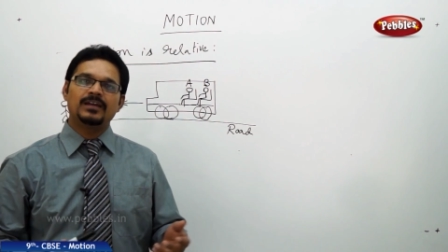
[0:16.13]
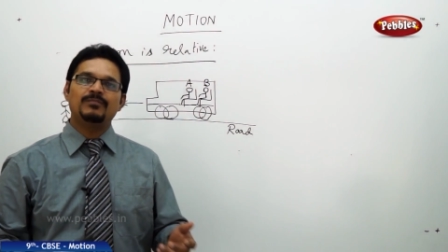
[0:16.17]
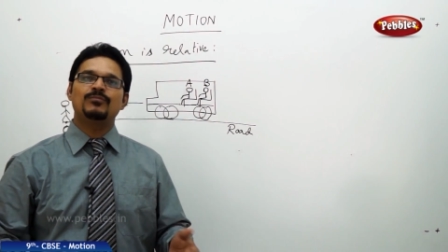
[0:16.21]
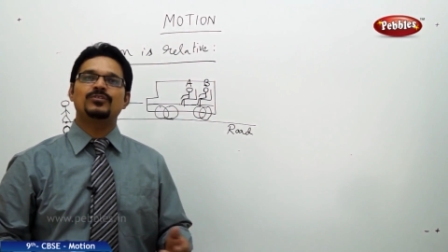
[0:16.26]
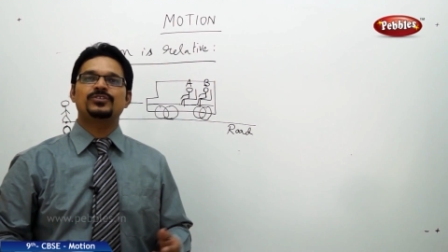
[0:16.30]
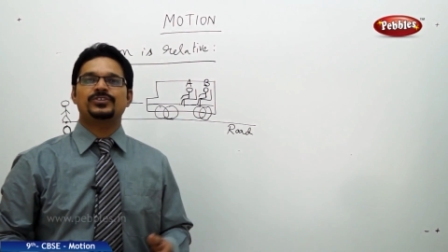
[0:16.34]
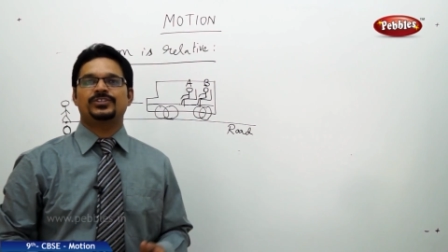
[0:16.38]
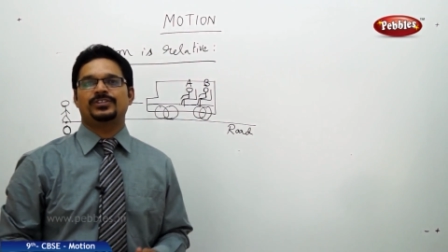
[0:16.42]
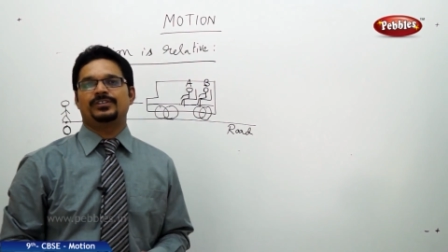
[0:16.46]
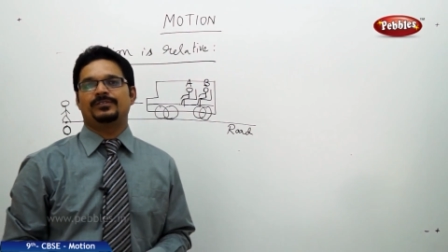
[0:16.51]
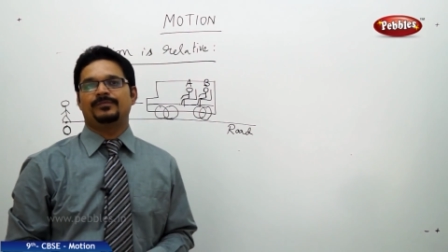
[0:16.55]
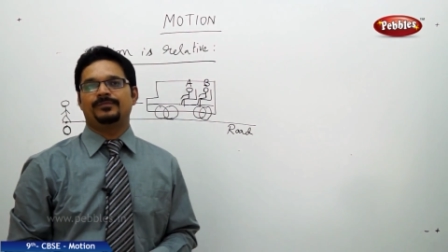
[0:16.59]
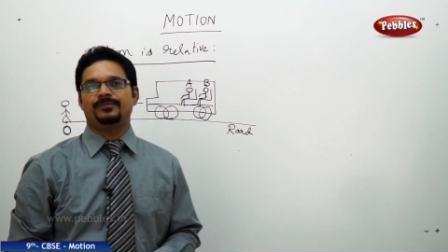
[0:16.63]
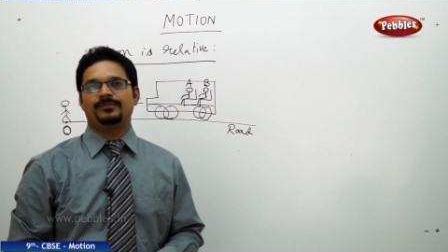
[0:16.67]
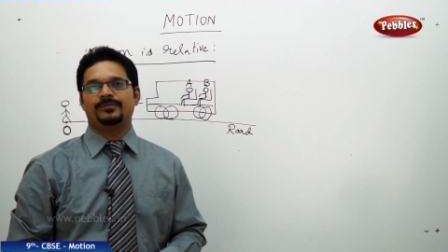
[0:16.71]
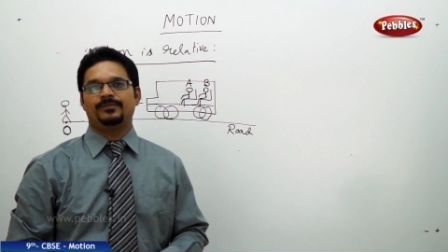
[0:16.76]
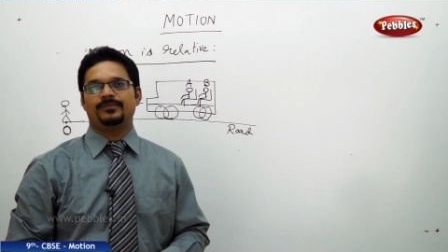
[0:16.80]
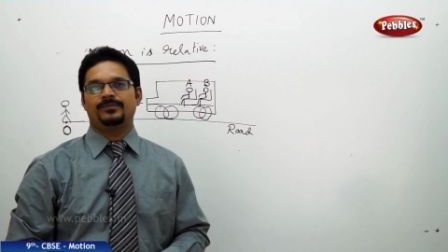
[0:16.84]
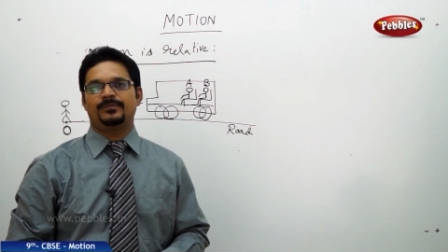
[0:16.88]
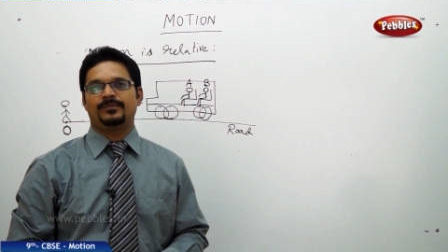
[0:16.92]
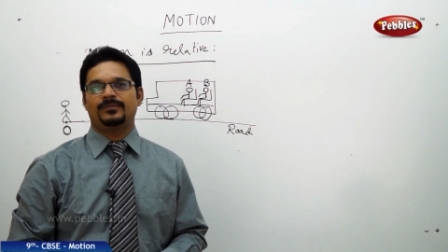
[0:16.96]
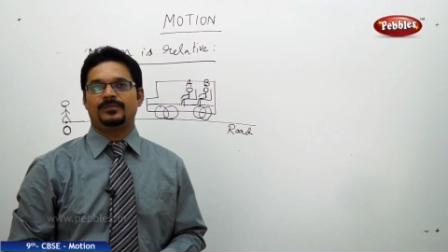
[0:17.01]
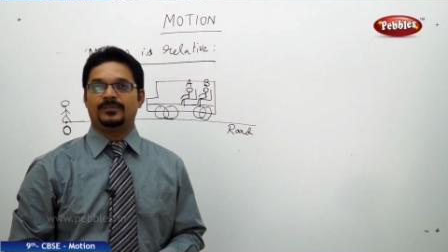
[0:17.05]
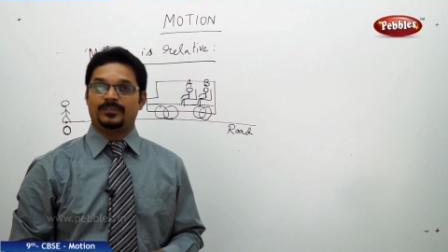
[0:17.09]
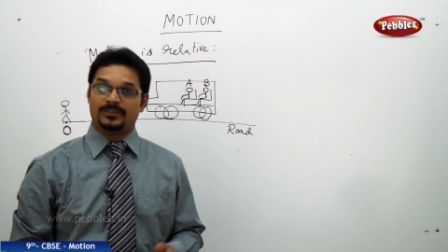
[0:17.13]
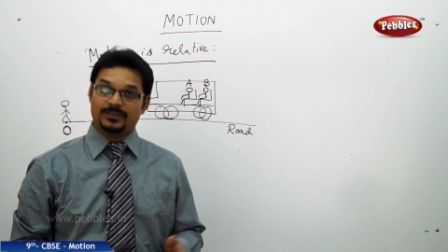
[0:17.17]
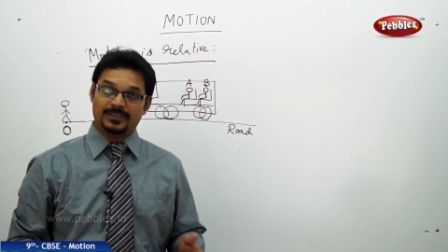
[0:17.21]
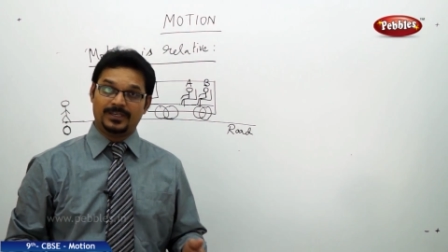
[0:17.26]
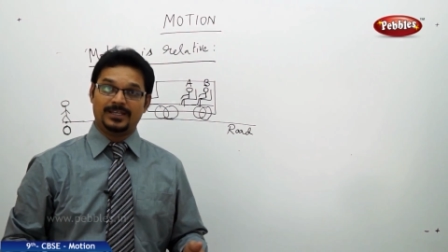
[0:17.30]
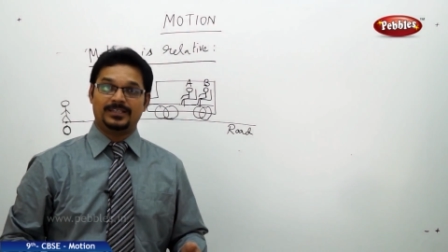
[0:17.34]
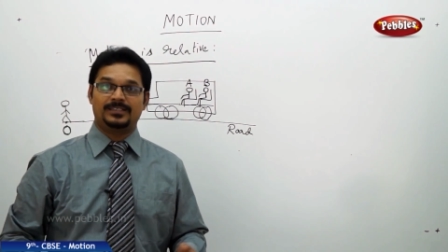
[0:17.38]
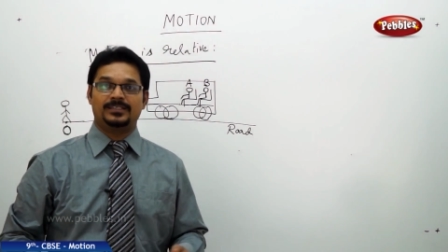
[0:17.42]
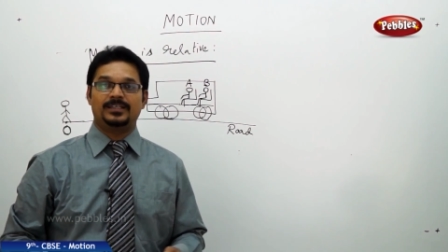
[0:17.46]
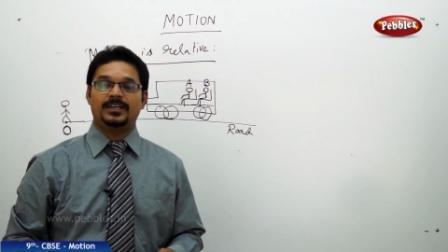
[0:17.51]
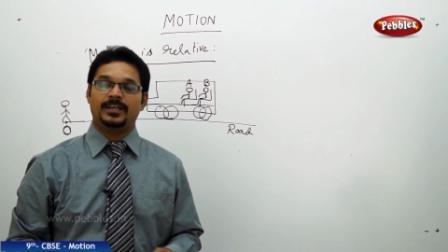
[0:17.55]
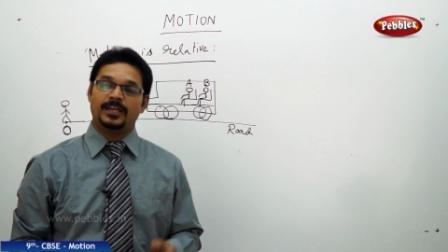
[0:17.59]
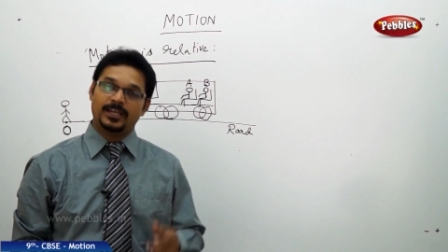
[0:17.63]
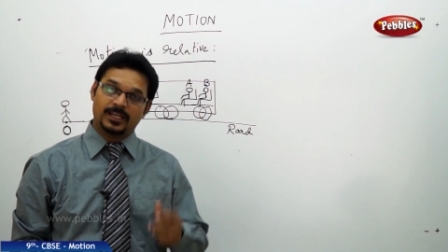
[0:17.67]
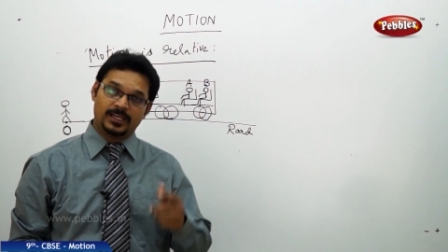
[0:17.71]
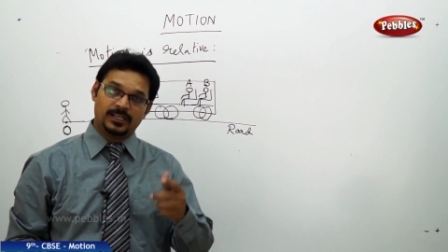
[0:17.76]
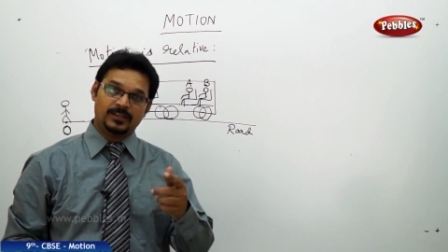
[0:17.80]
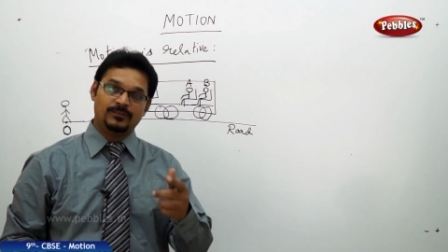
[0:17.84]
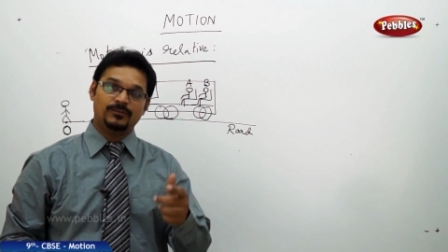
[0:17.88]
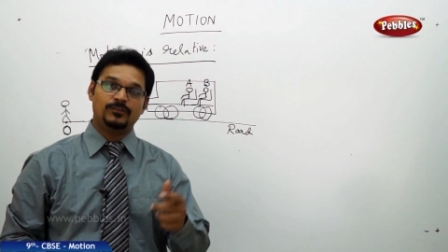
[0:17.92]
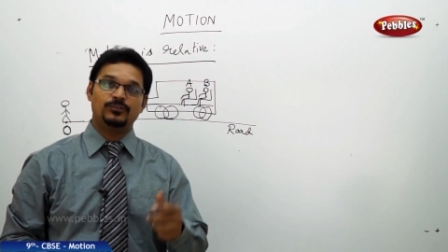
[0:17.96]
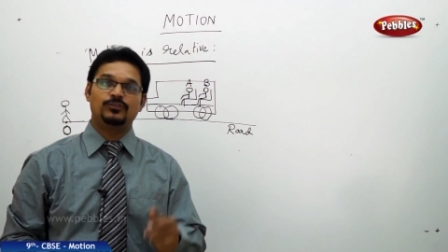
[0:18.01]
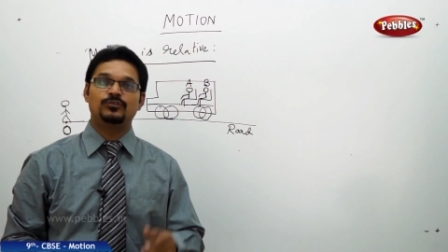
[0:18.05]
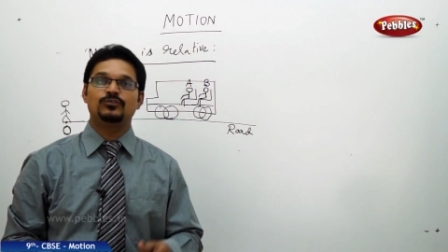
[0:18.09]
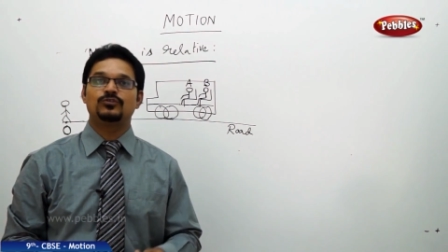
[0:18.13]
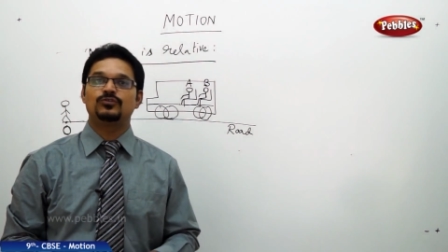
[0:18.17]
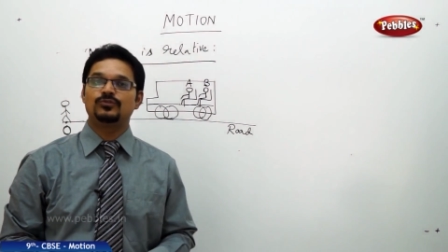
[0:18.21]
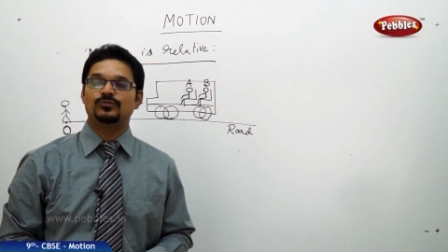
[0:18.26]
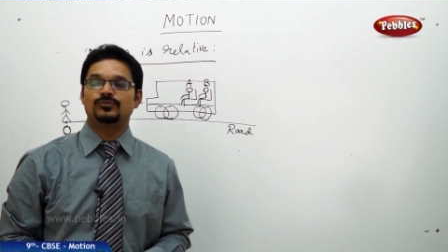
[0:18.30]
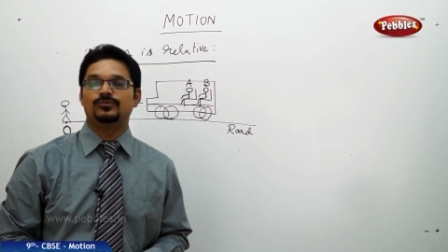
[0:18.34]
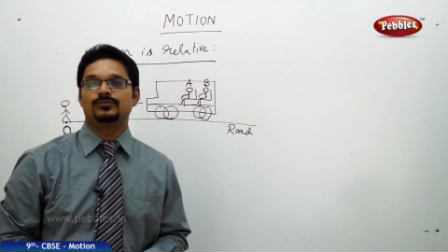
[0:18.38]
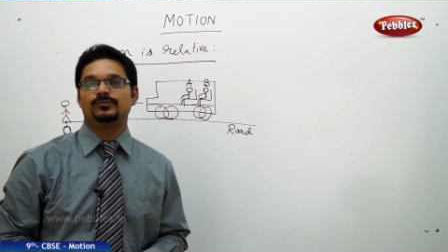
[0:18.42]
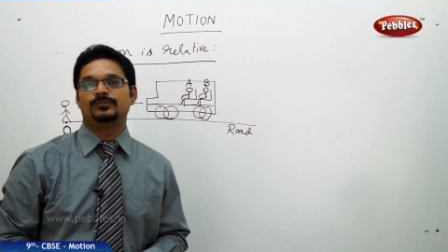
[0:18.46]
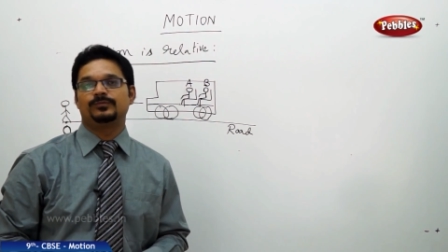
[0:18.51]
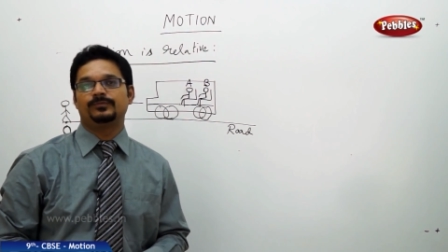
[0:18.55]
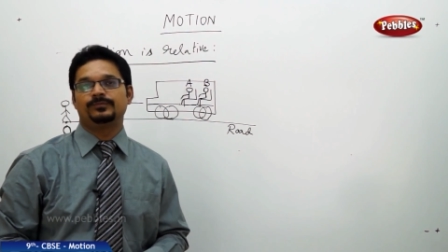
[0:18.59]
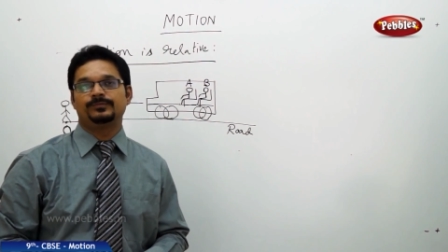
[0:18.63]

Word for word: motion. Yes, I agree with you too.